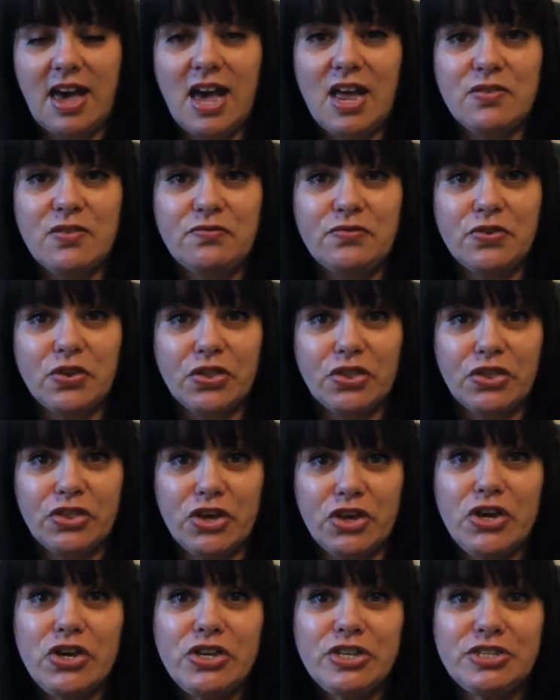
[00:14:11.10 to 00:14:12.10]
And for
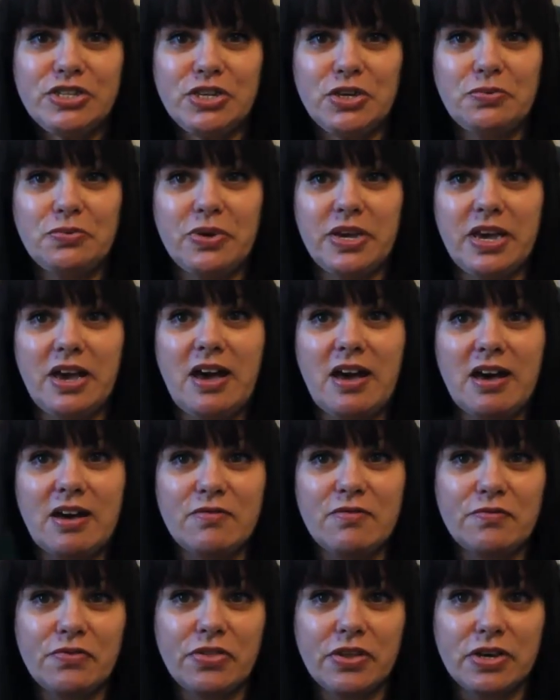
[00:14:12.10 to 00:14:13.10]
Thursday we
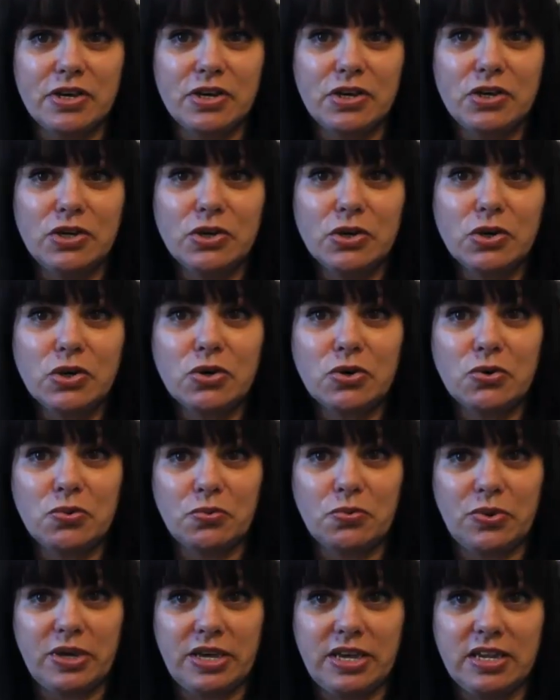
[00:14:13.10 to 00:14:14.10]
have the
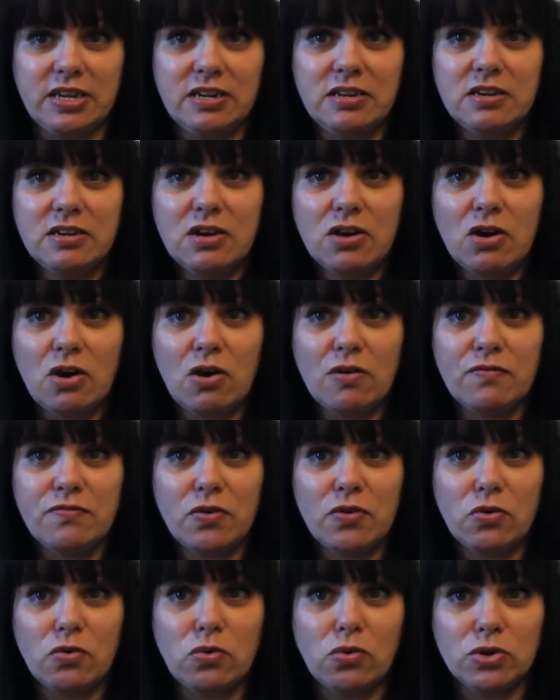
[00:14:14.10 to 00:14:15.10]
Queen of
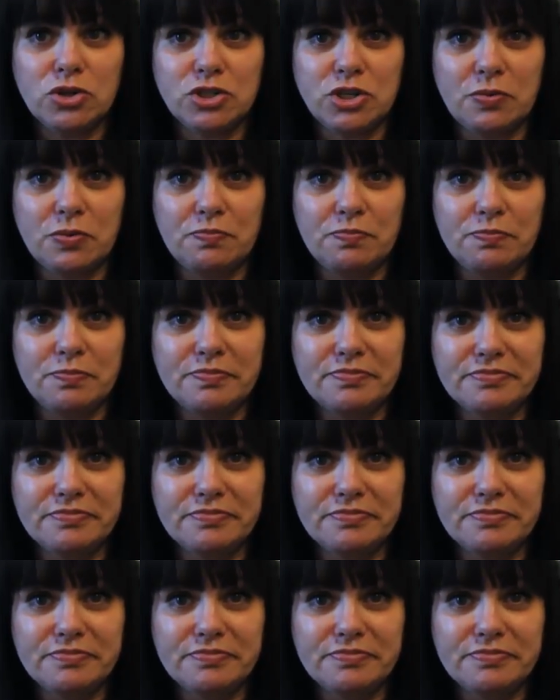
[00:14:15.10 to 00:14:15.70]
Autumn.